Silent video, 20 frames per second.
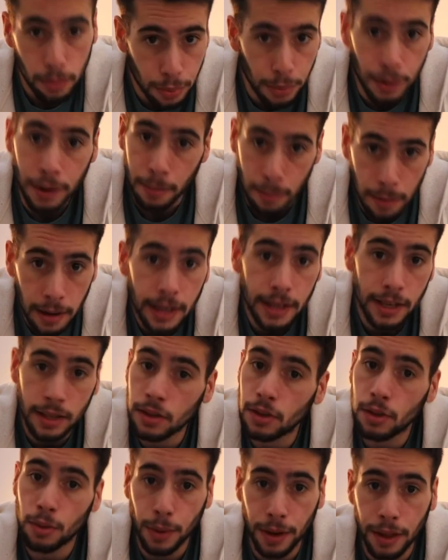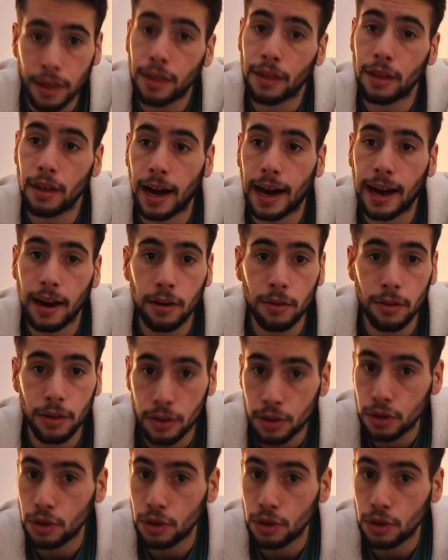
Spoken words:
pretty pleased with how